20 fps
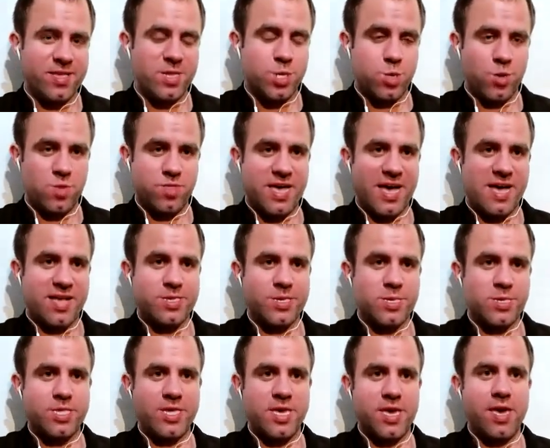So
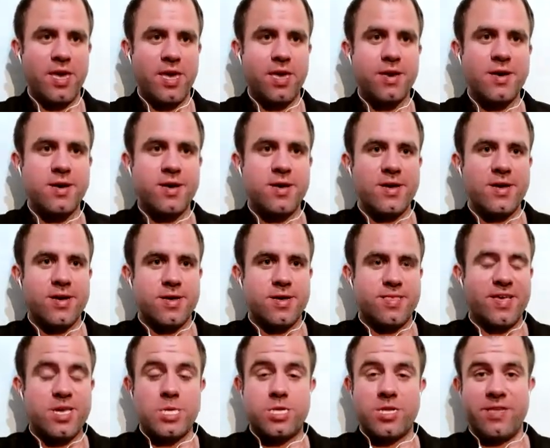that's the
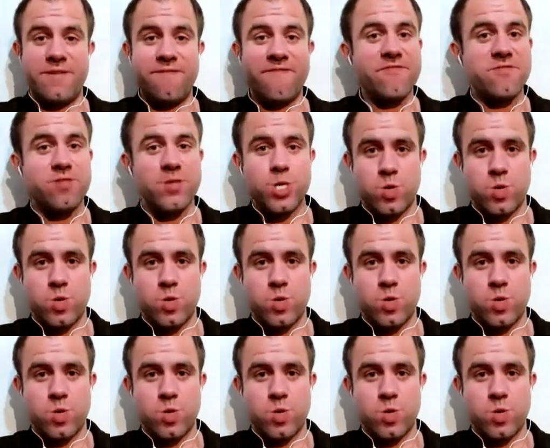difference.